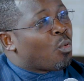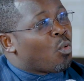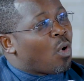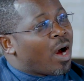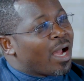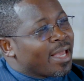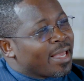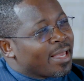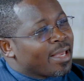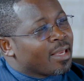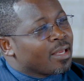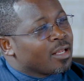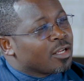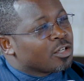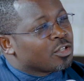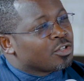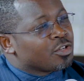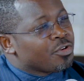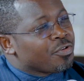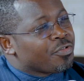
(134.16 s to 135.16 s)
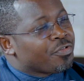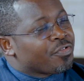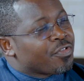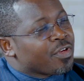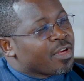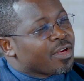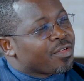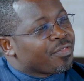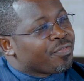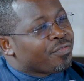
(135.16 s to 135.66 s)
Why do you
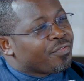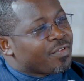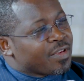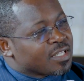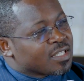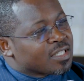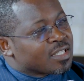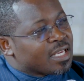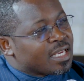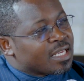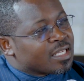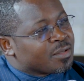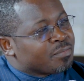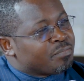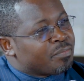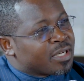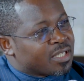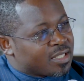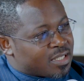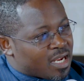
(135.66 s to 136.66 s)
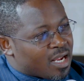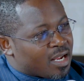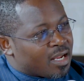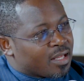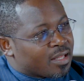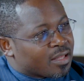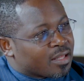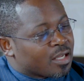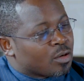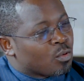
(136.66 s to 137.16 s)
think this is better
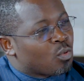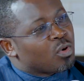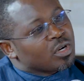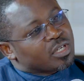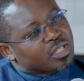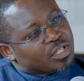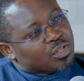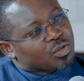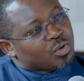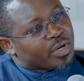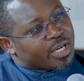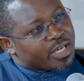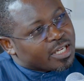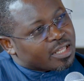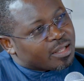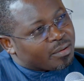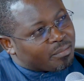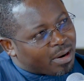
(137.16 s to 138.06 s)
than what is already in the